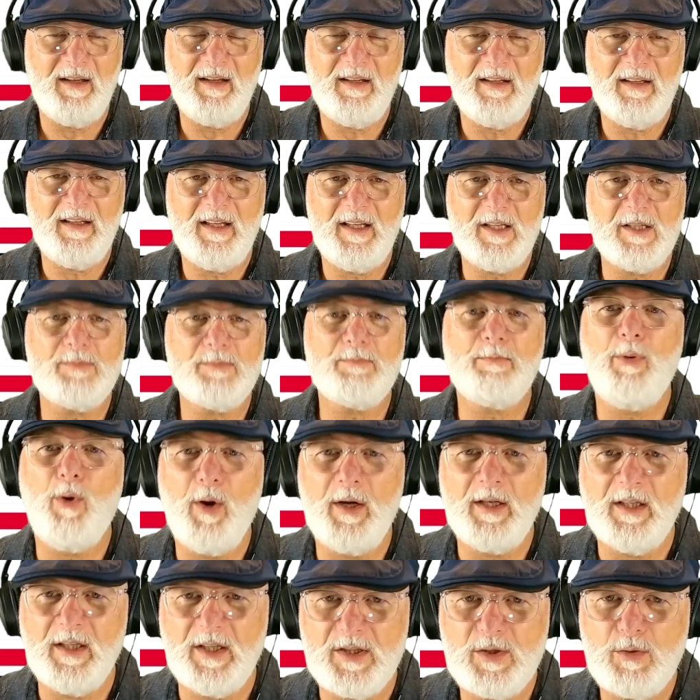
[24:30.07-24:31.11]
is
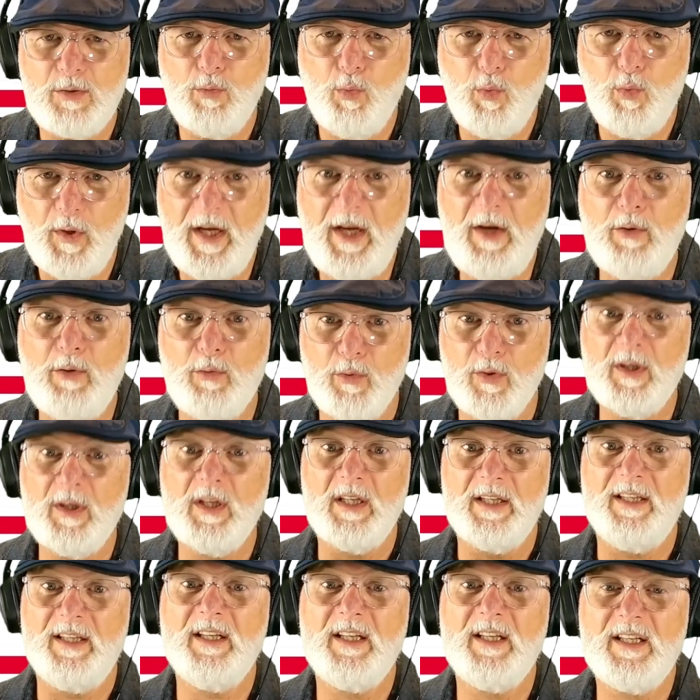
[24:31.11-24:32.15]
pointless. We
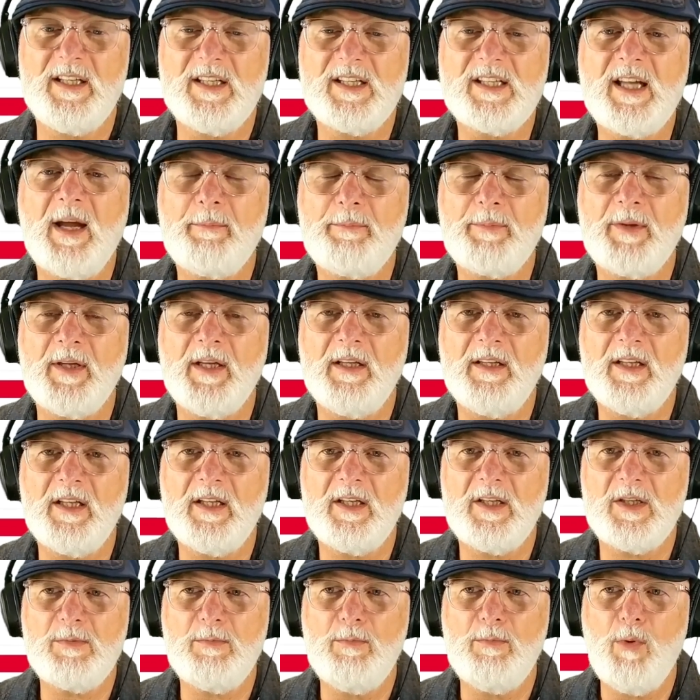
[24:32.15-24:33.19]
really need something that
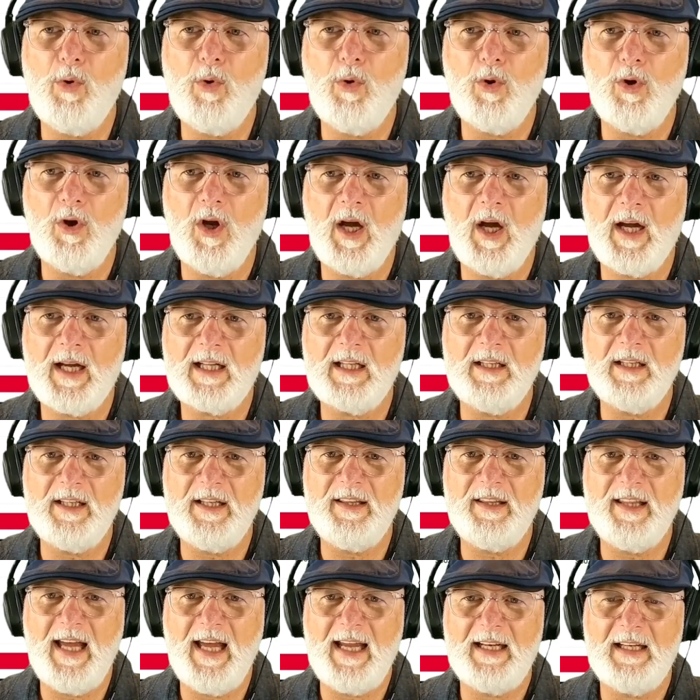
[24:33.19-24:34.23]
is more likely
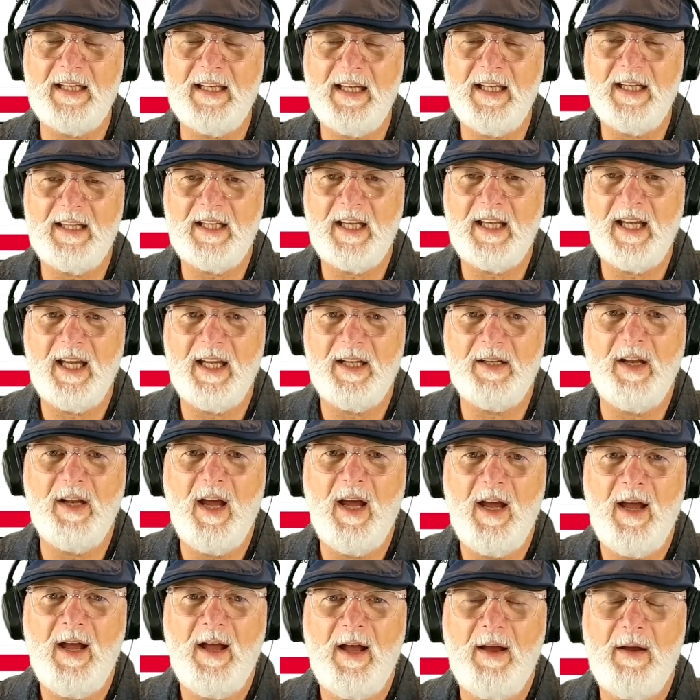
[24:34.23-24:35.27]
that it can
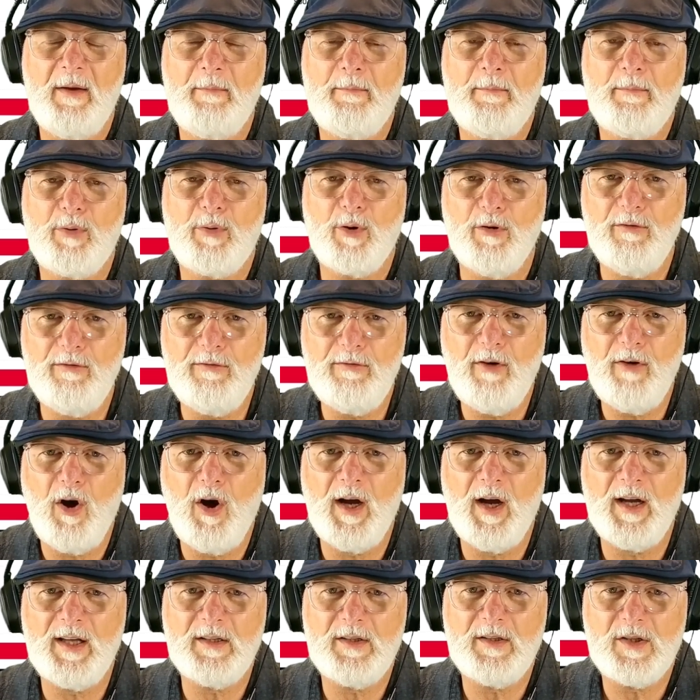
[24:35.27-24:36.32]

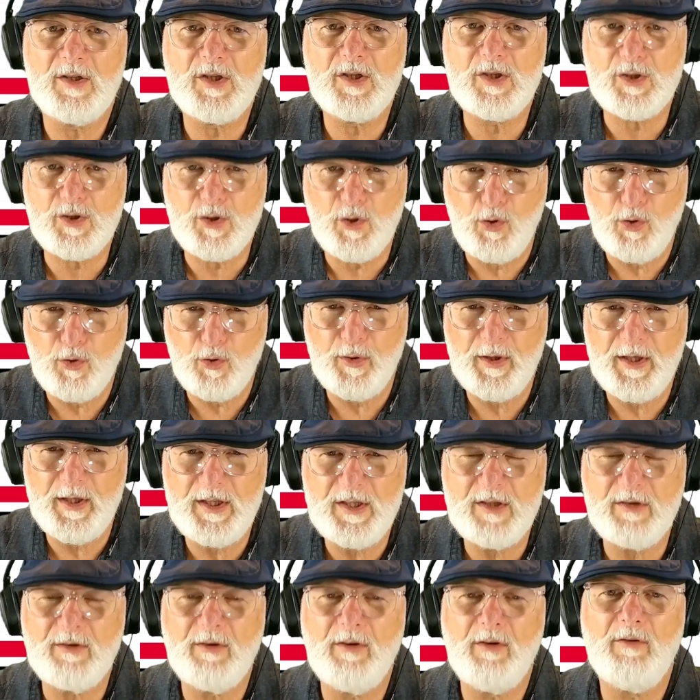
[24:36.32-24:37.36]
provide
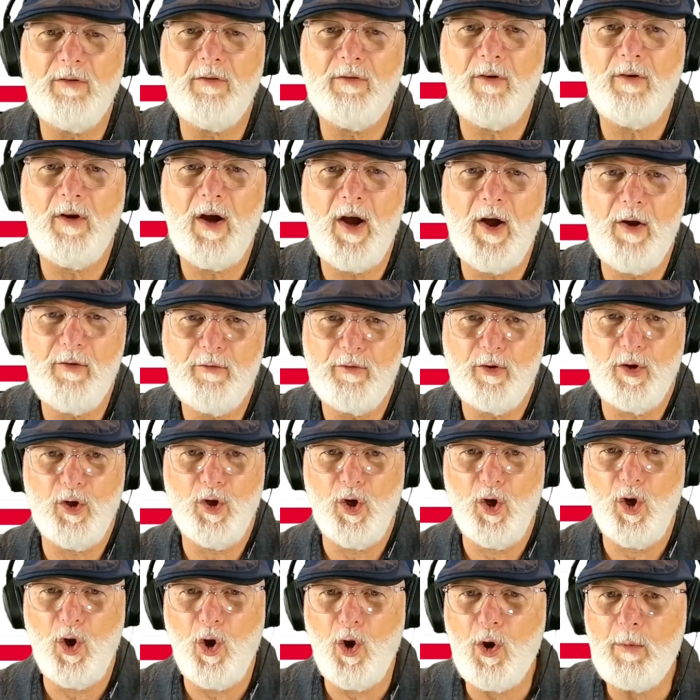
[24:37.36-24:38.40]
storage over a
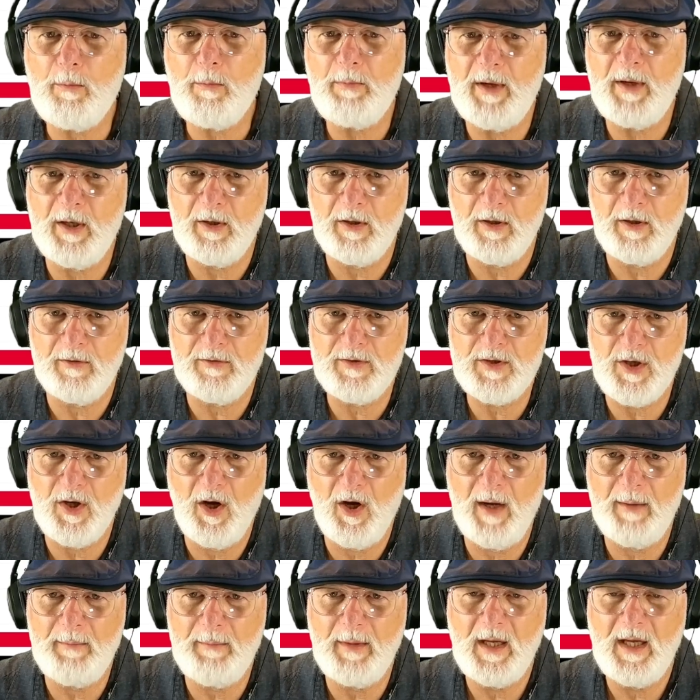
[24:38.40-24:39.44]
long period of
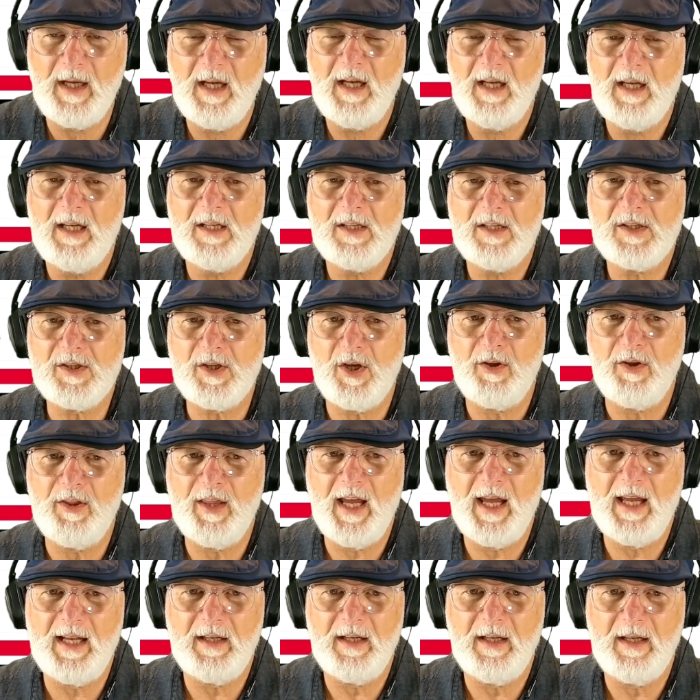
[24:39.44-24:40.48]
time, so
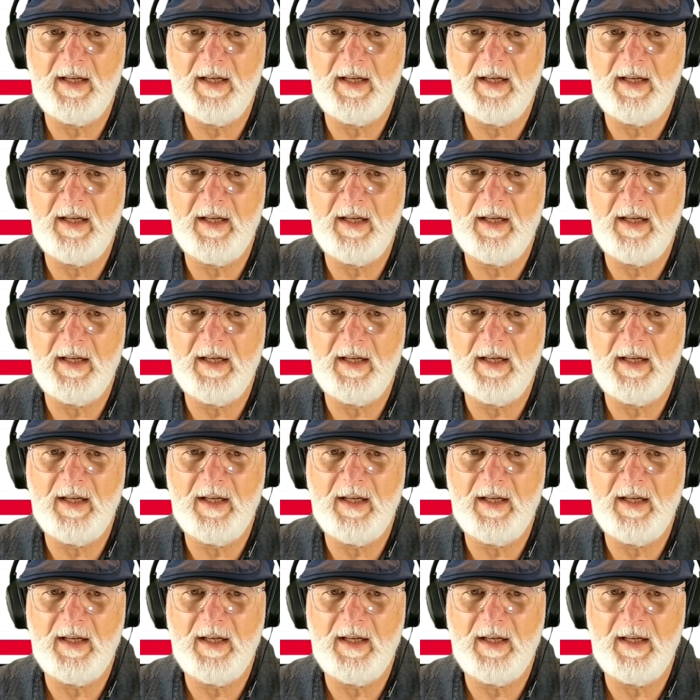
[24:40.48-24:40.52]
that